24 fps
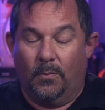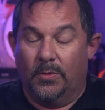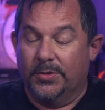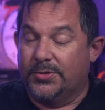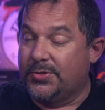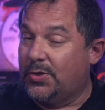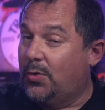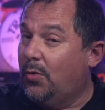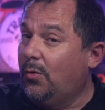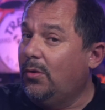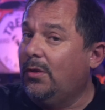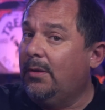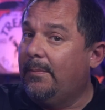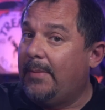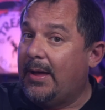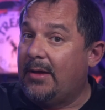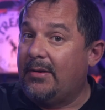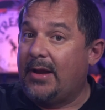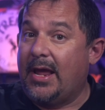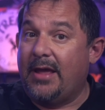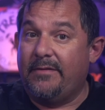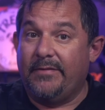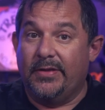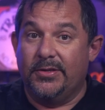What's cool
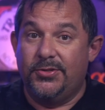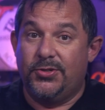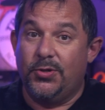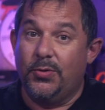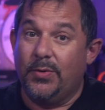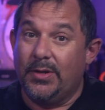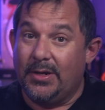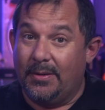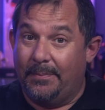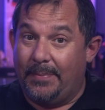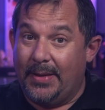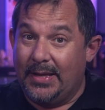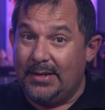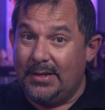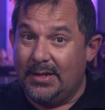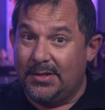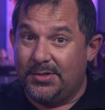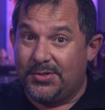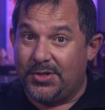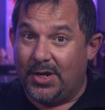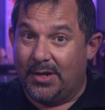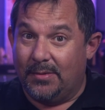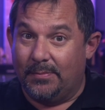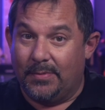about having 2
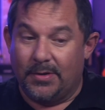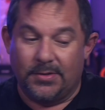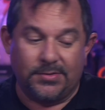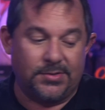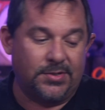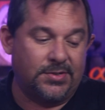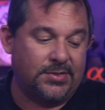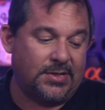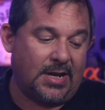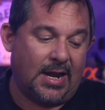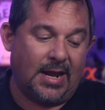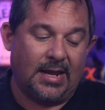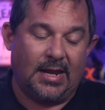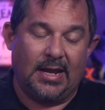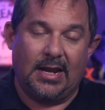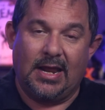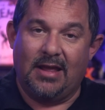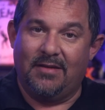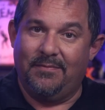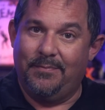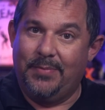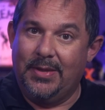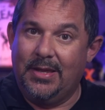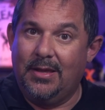independent chambers is that I can
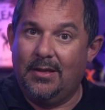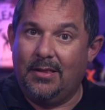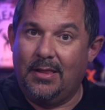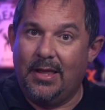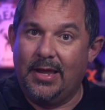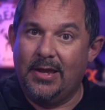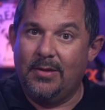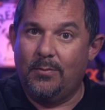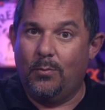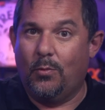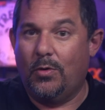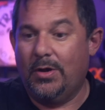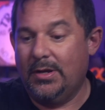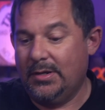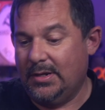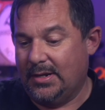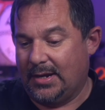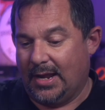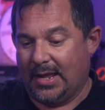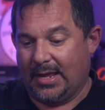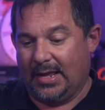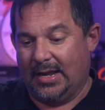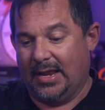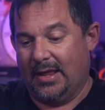have PLA in one,
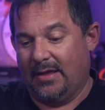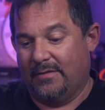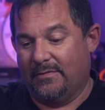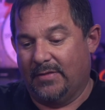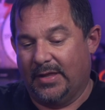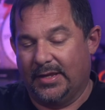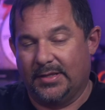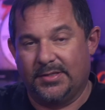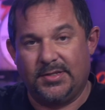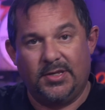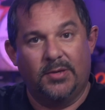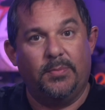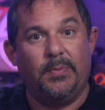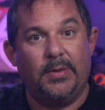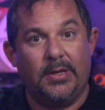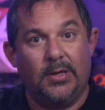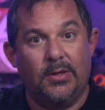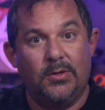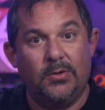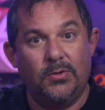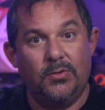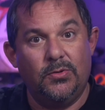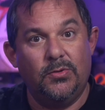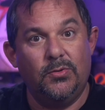and I can have like
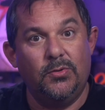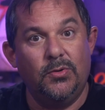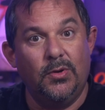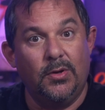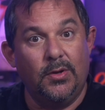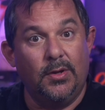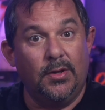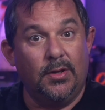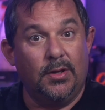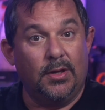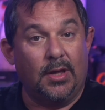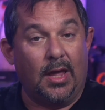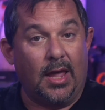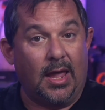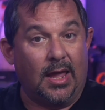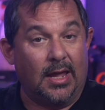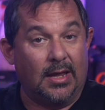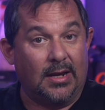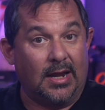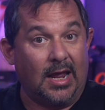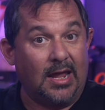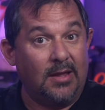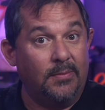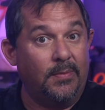TPU
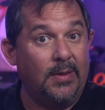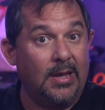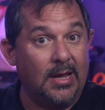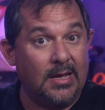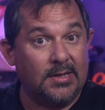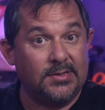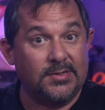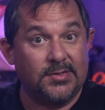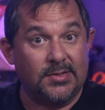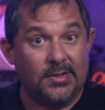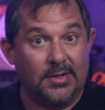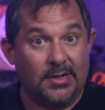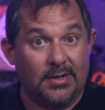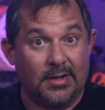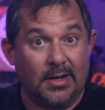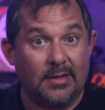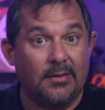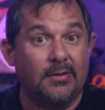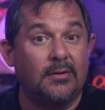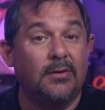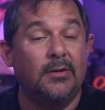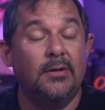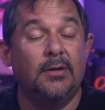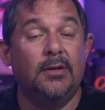and ABS in
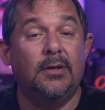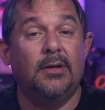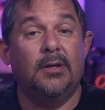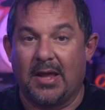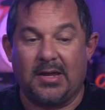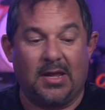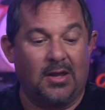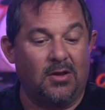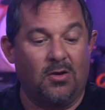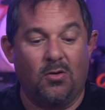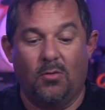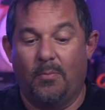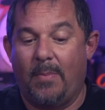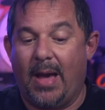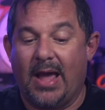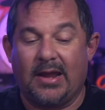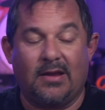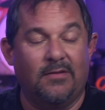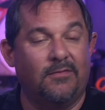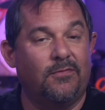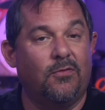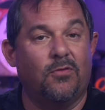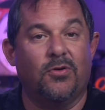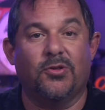another. I can go
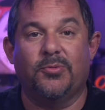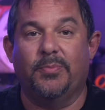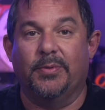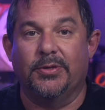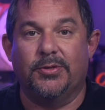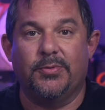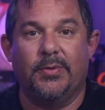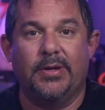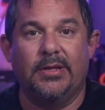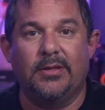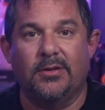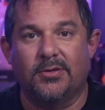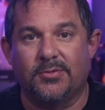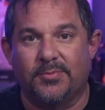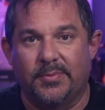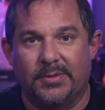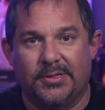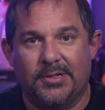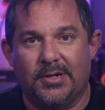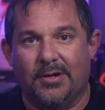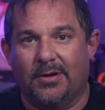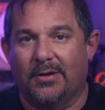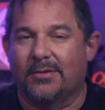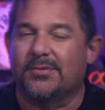back and forth between those
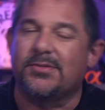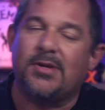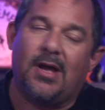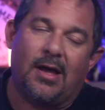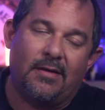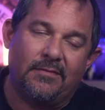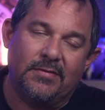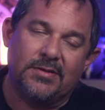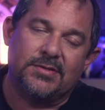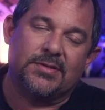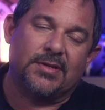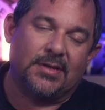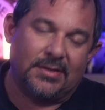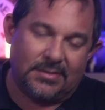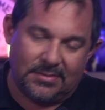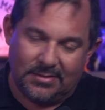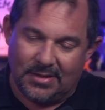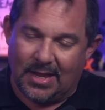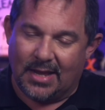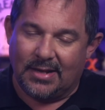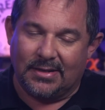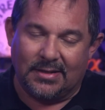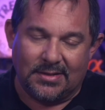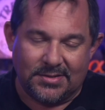materials. Obviously
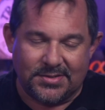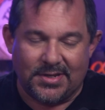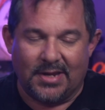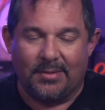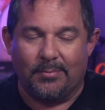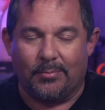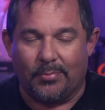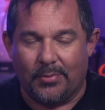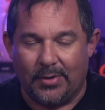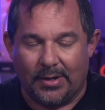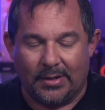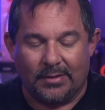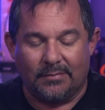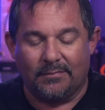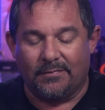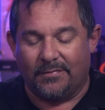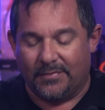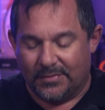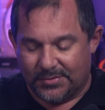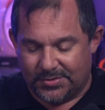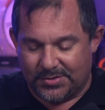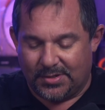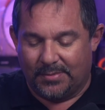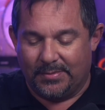not in the same print
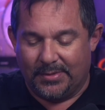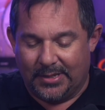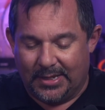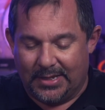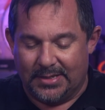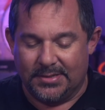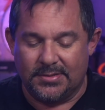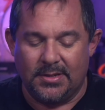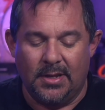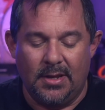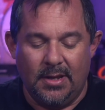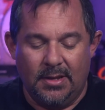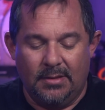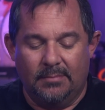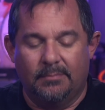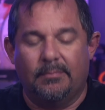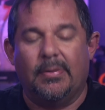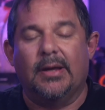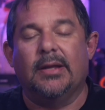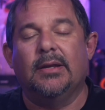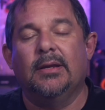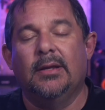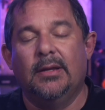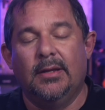for some of these,
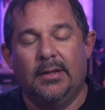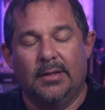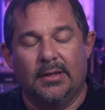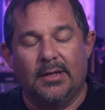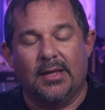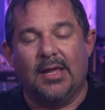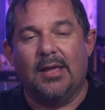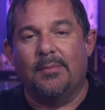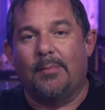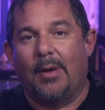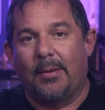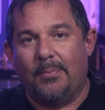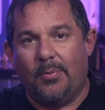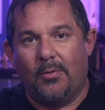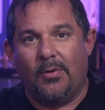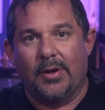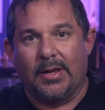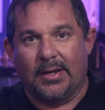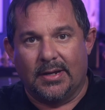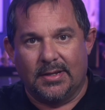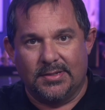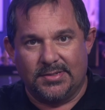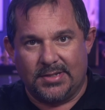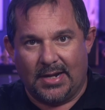but you get my
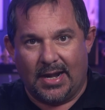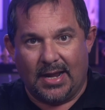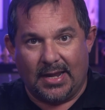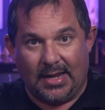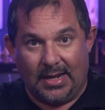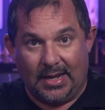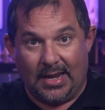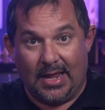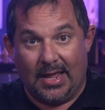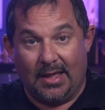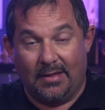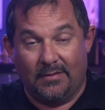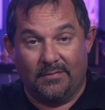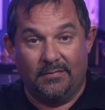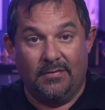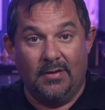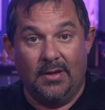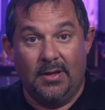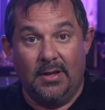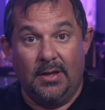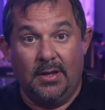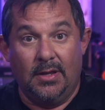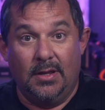point, is that I can have